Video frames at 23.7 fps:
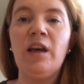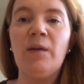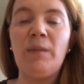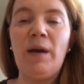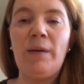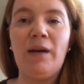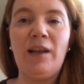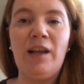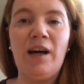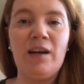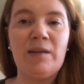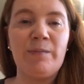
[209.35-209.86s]

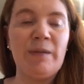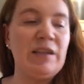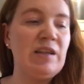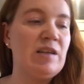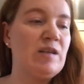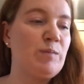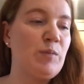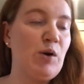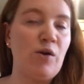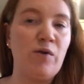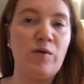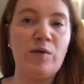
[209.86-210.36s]
Maybe I'll ask Mr.
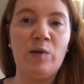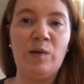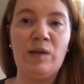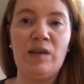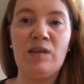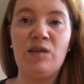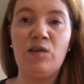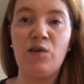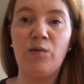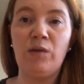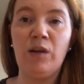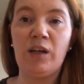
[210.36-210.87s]
Spong to
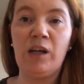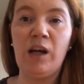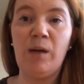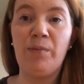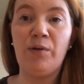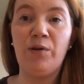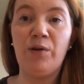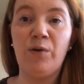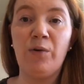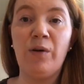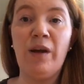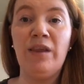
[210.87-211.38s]
install a
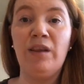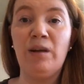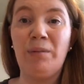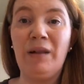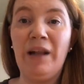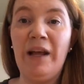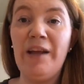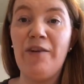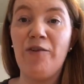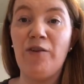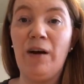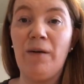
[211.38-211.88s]
couple in the
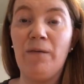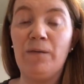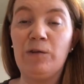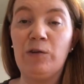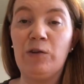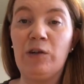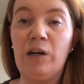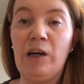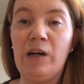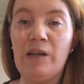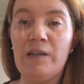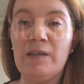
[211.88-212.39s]
playground
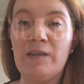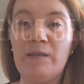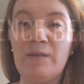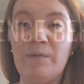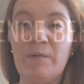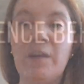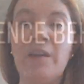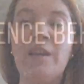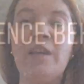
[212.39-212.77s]
for us.